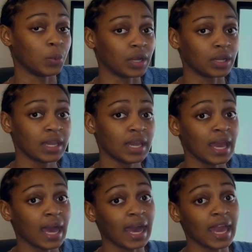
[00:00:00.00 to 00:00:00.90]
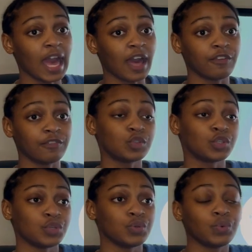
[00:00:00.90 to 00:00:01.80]
work. I have
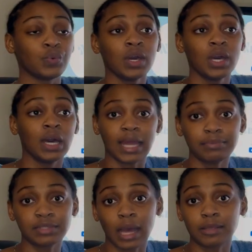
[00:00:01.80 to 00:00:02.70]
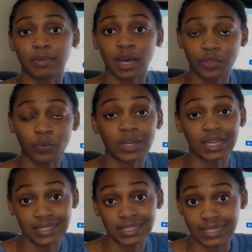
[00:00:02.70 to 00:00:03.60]
2 laptops. My other one
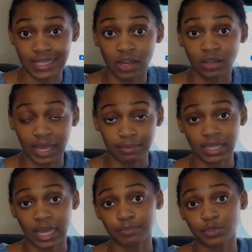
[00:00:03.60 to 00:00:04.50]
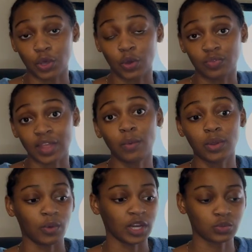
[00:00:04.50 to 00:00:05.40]
is a Dell laptop, so that
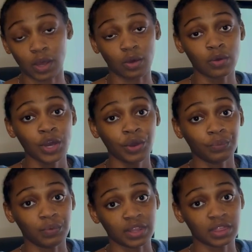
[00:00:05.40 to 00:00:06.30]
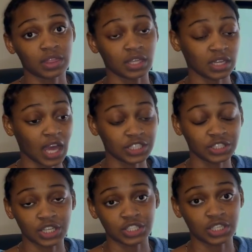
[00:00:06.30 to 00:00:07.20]
one works well with the docking
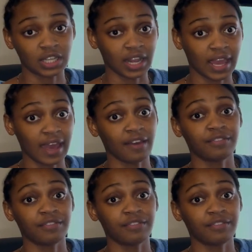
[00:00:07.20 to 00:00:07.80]
station that I have.